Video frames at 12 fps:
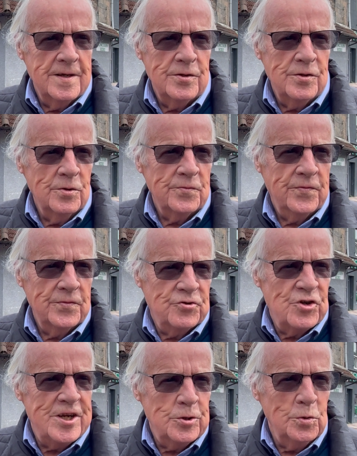not
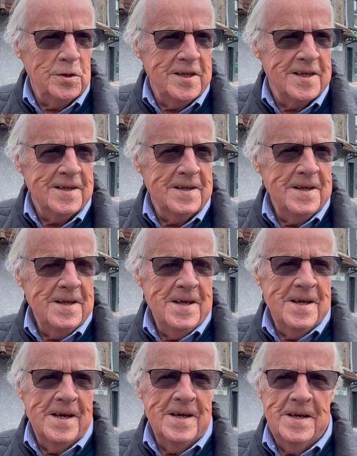trade only.
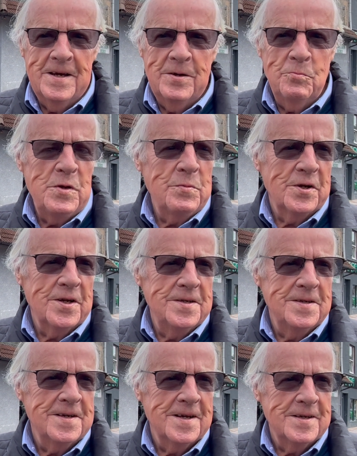And we went
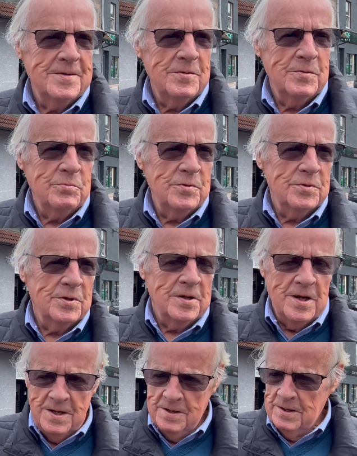in and we were
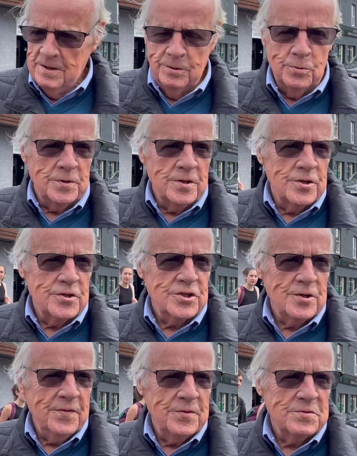looking at the
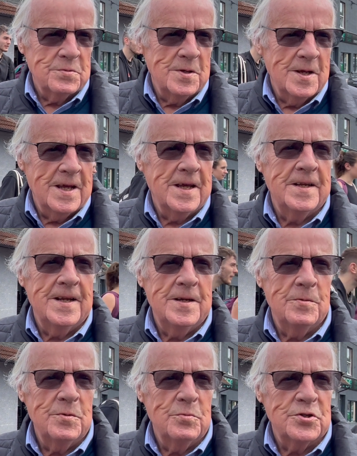stuff, and
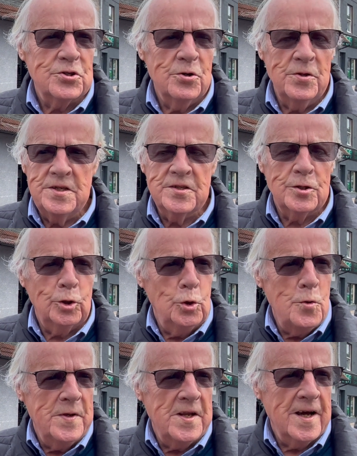anyway we saw these
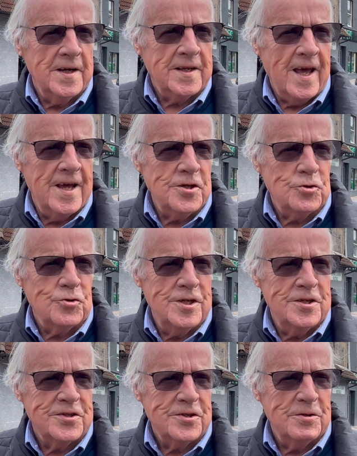Luminarc
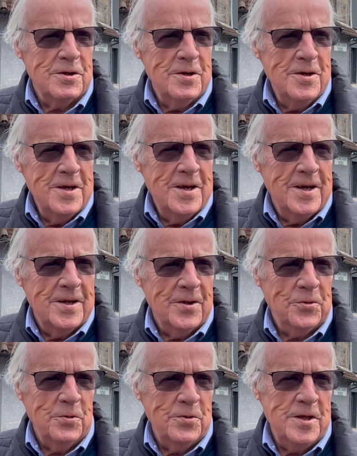ashtrays, and I
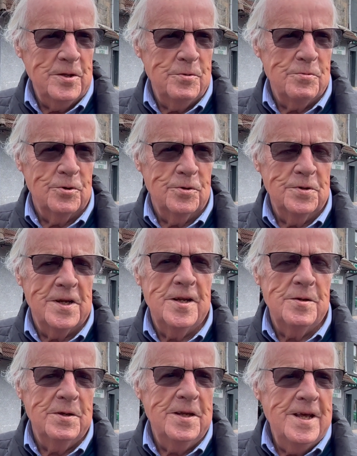thought they were good.
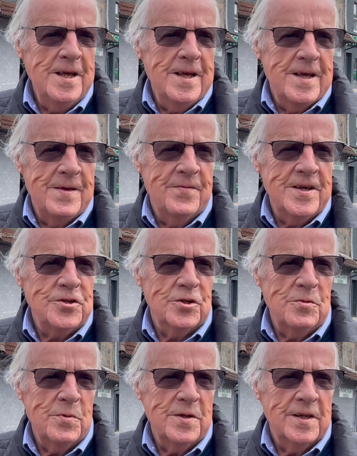Anyway,
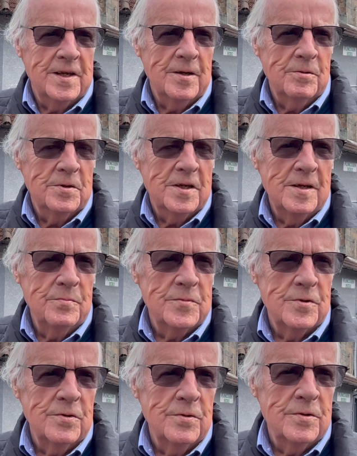eventually when the girl came
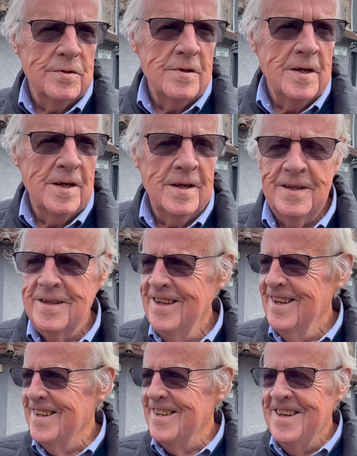to,
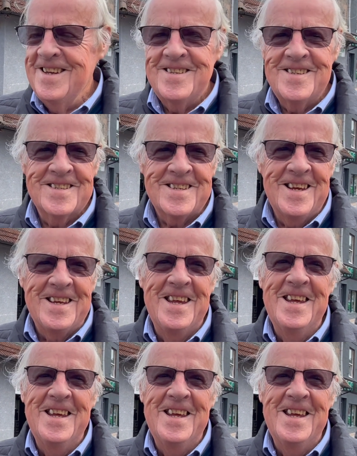she said,